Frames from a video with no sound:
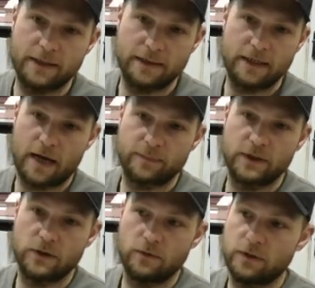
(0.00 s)
and did
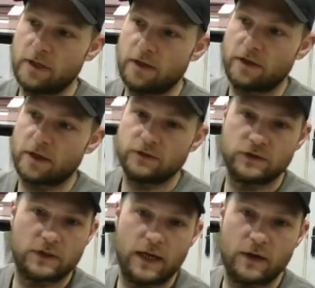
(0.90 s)
absolutely nothing and
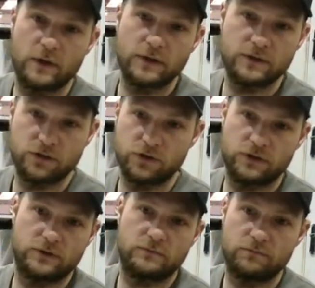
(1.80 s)
just allowed us to just,